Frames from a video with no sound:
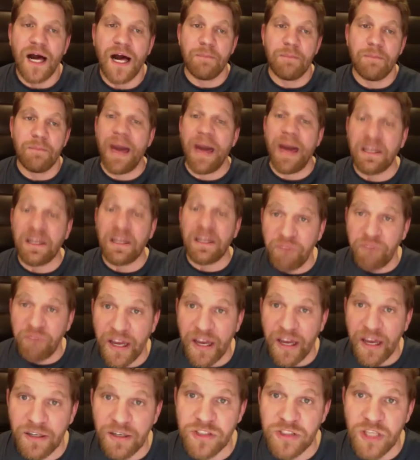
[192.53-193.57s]
many
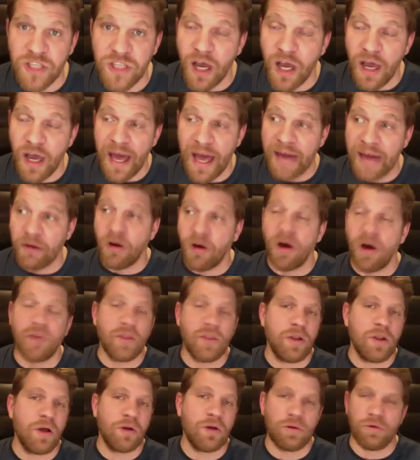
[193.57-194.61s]
fighters at all the
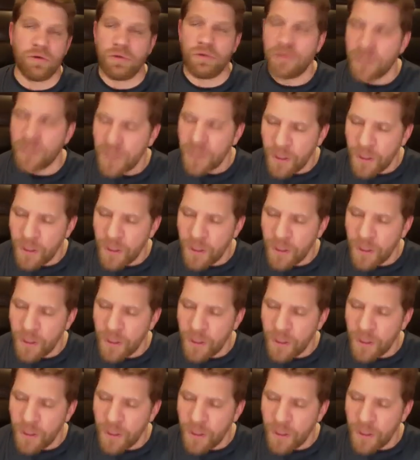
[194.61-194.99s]
local